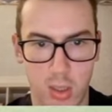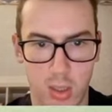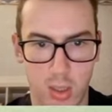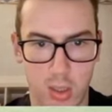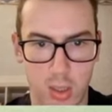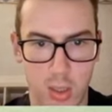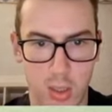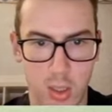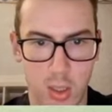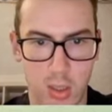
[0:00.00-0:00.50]

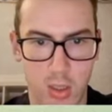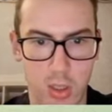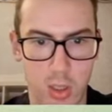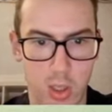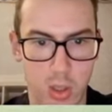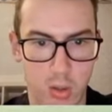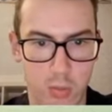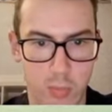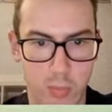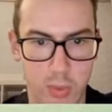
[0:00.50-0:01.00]
uh, you
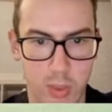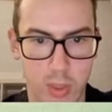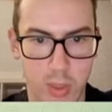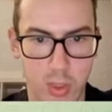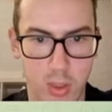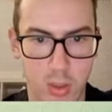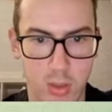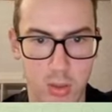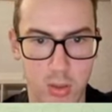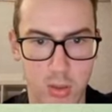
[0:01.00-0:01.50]
know?
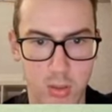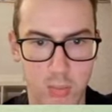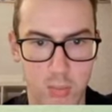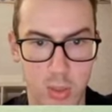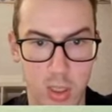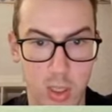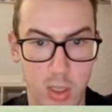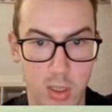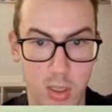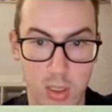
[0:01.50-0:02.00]

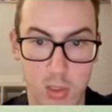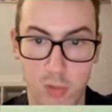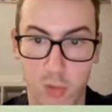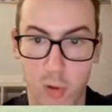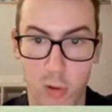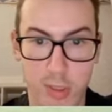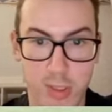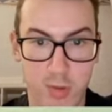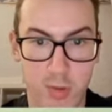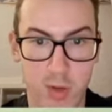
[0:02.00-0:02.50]
Because
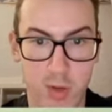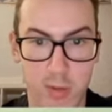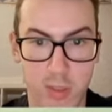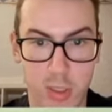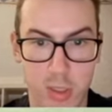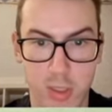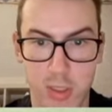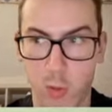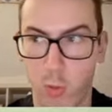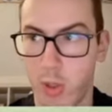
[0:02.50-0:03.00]
first
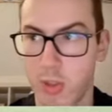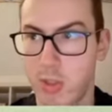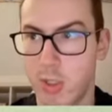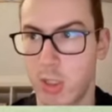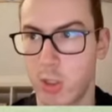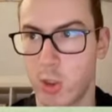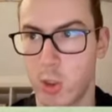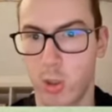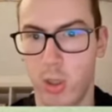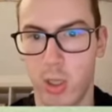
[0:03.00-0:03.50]
waivers are the ones
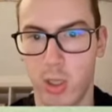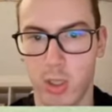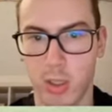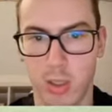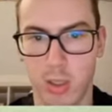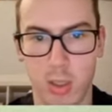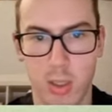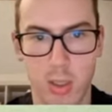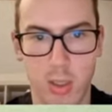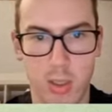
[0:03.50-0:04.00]
that rug.
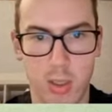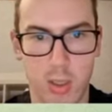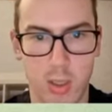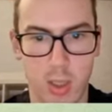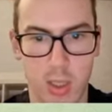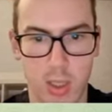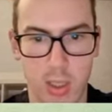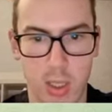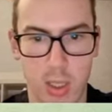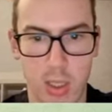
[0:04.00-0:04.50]

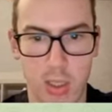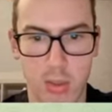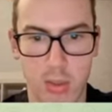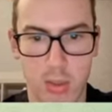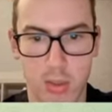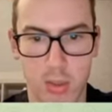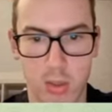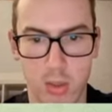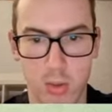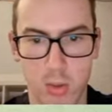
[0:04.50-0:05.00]

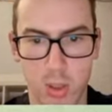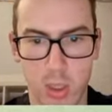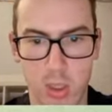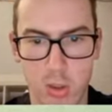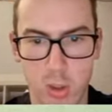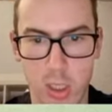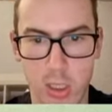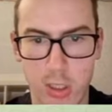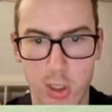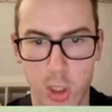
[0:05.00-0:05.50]
And you
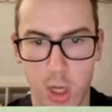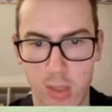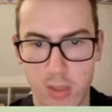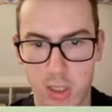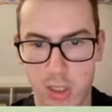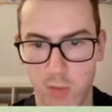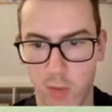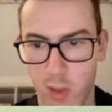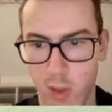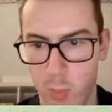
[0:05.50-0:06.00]
can really
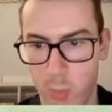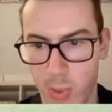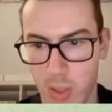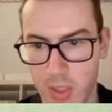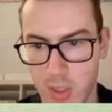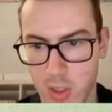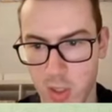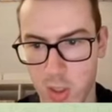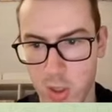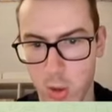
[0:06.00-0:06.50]
trust
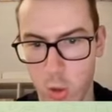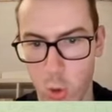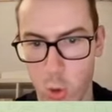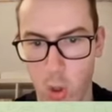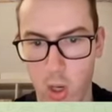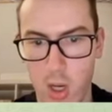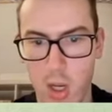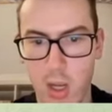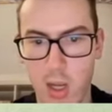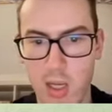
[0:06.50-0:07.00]
developers
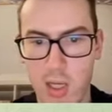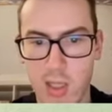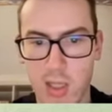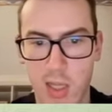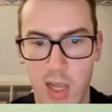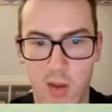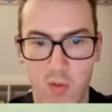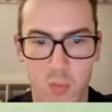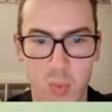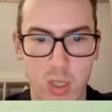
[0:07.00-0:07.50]
who
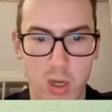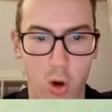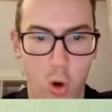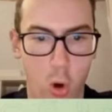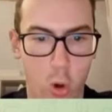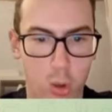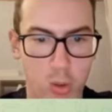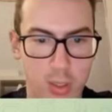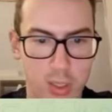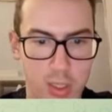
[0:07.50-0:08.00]
have been
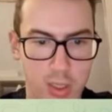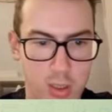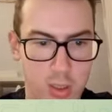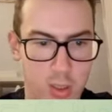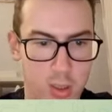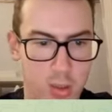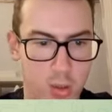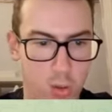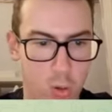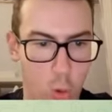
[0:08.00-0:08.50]

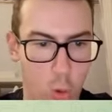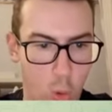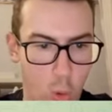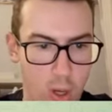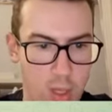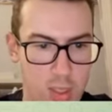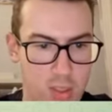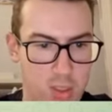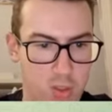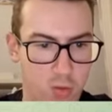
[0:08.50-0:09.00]
holding
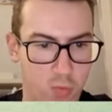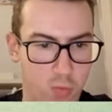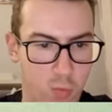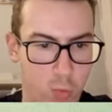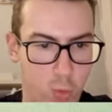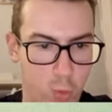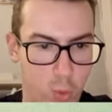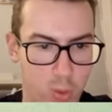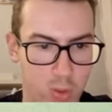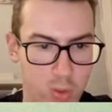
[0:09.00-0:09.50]
coins
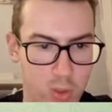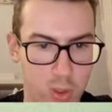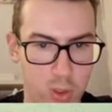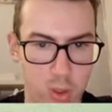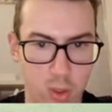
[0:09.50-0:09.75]
for,